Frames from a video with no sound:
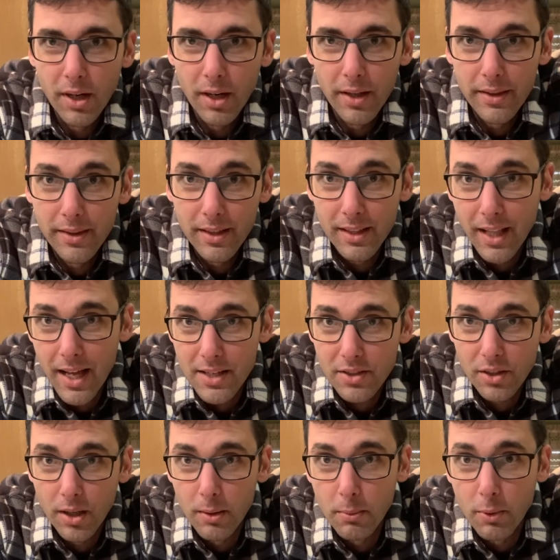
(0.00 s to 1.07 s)
the glass
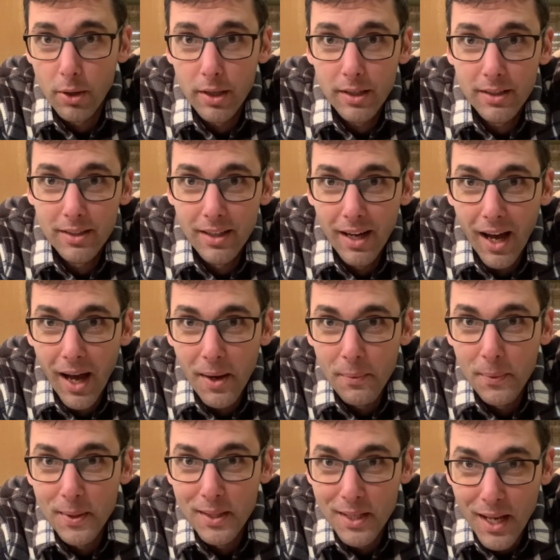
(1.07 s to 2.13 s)
carboy. I
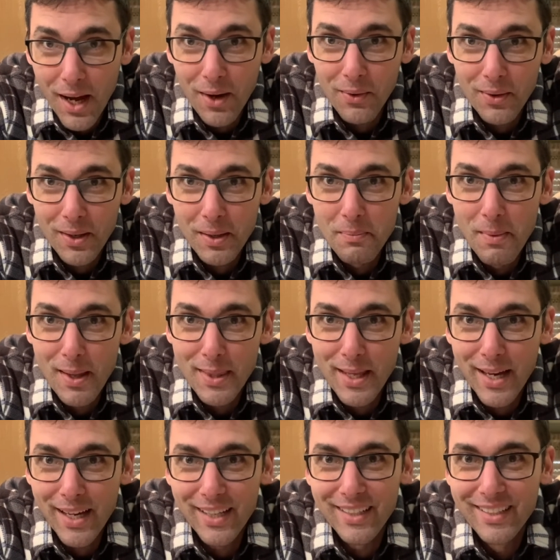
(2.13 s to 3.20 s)
would not recommend
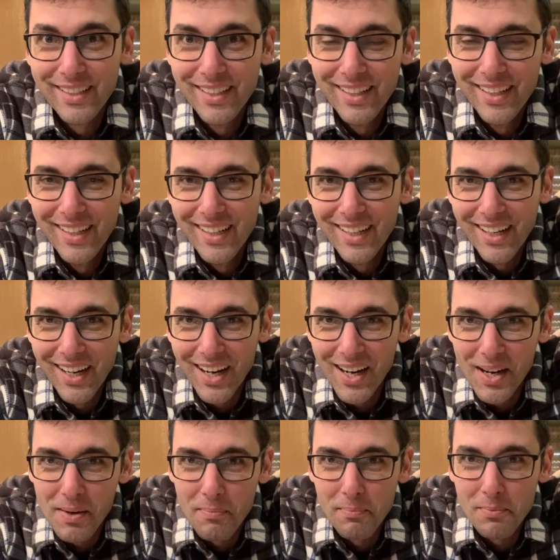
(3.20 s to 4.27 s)
that.
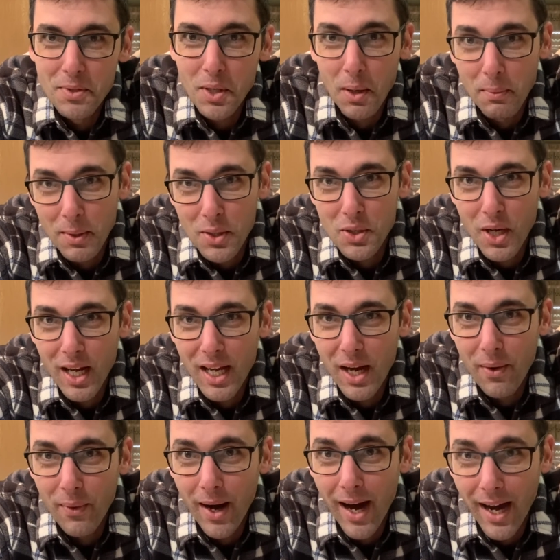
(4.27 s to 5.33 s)
So I'm going to show you
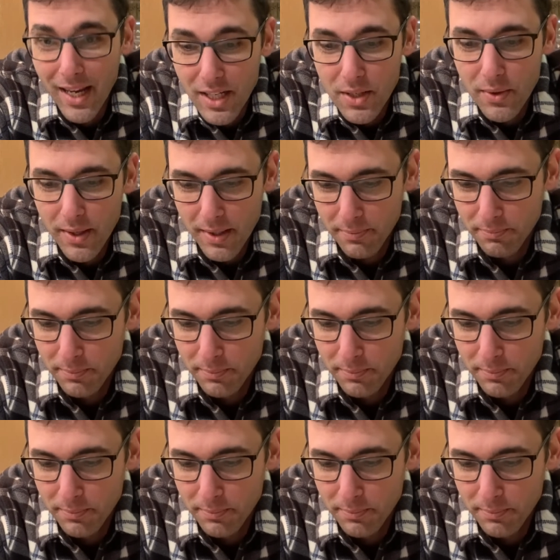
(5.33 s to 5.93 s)
how I do it.